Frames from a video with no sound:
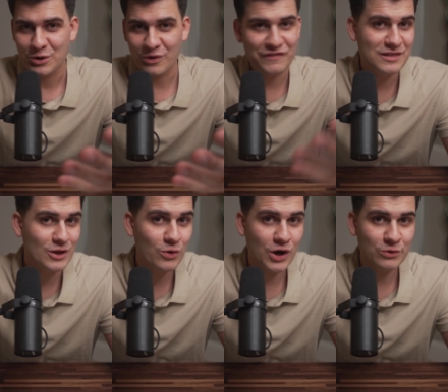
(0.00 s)
with a
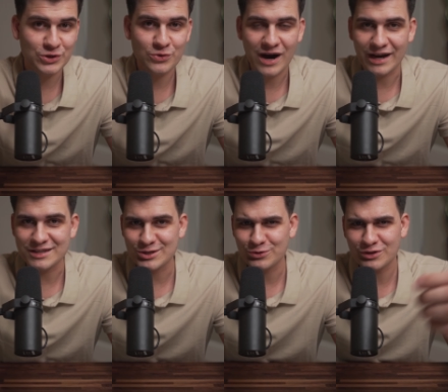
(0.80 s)
no-code UI.
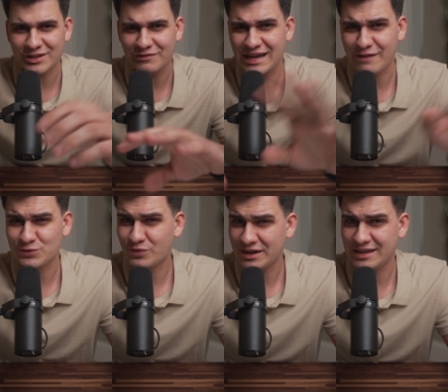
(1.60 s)
So you don't even have
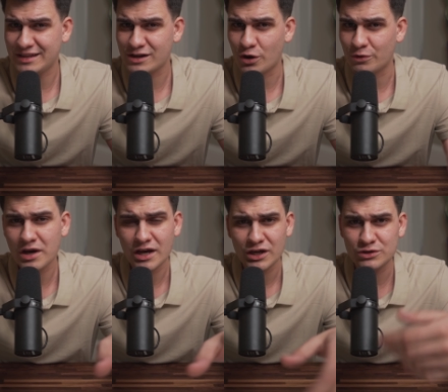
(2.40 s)
to write any code. You